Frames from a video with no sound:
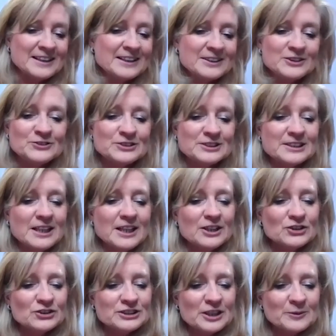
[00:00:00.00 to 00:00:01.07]
and
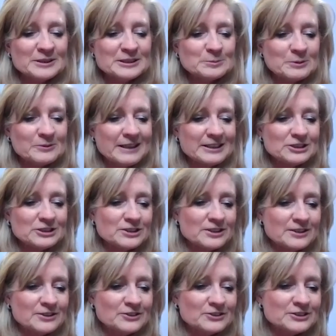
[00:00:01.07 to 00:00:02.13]
you're so
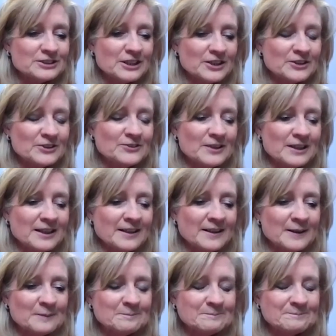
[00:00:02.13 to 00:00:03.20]
inspirational, and you're
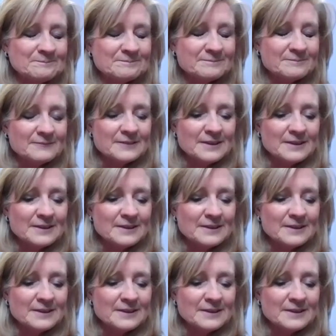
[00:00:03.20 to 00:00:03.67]
so